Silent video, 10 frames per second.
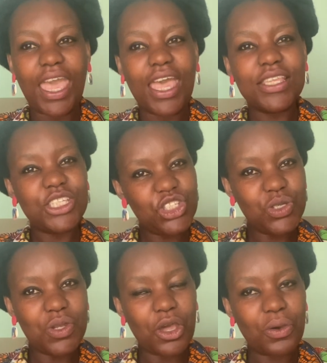Did you
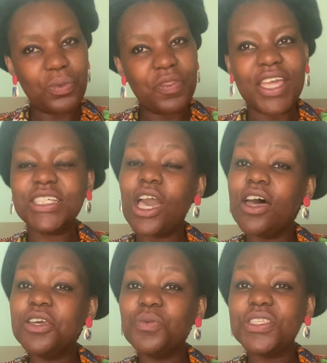know that
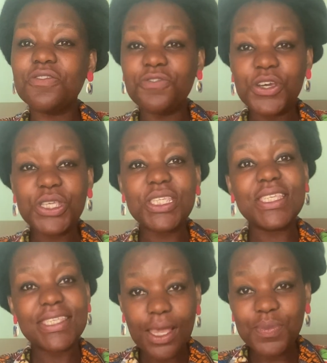Ghana was the first
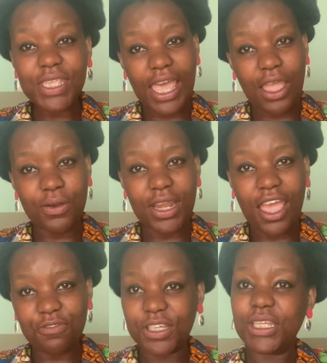sub-Saharan
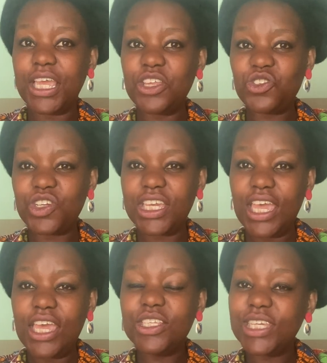African country
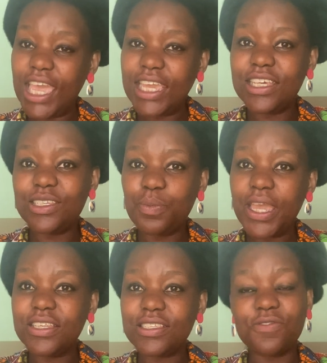to gain
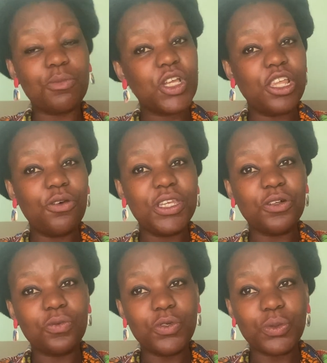independence from colonial
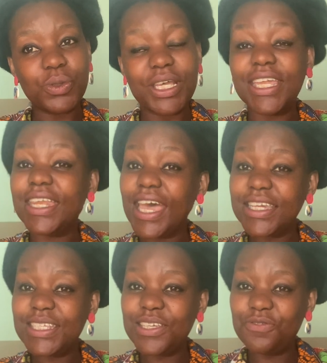rule in
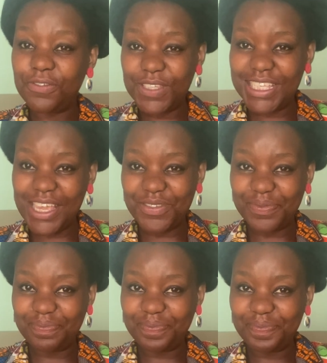1957?
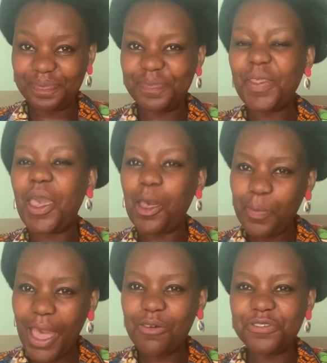A
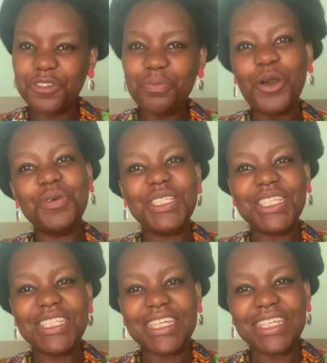powerful moment
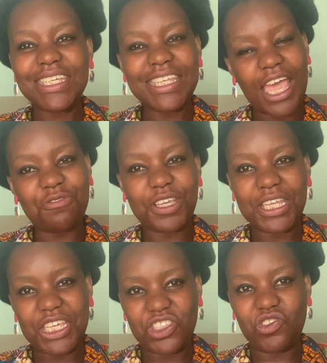indeed in African
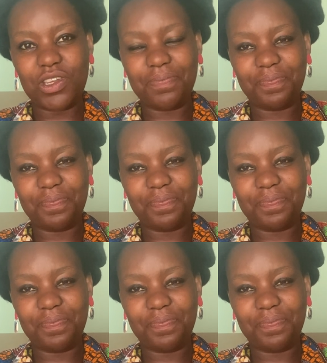history.